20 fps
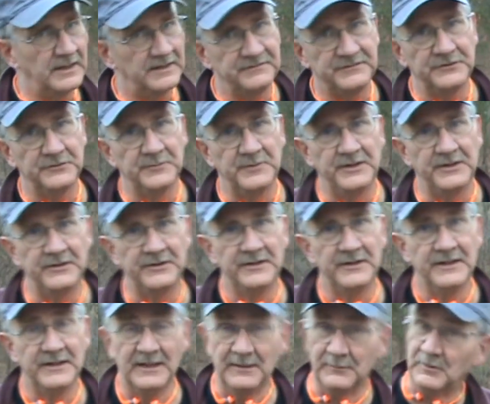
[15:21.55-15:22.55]
I feel better.
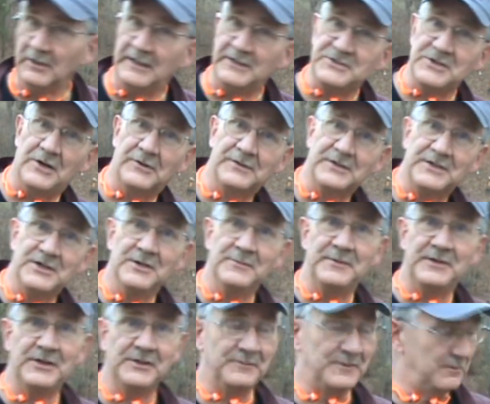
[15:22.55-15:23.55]
I'm glad y'all could
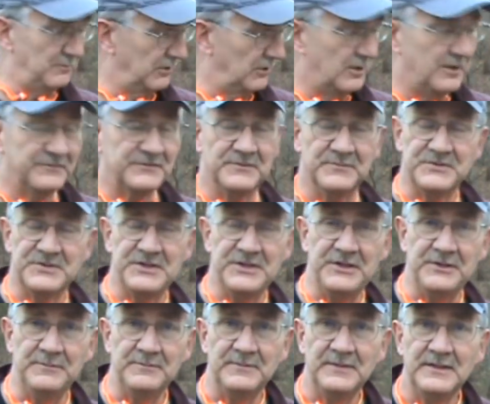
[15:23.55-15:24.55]
come and help me blow off some
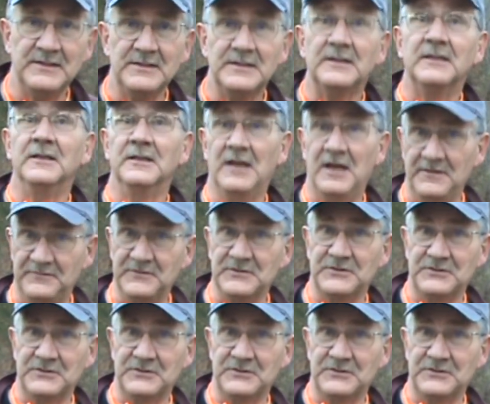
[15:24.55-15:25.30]
steam. Life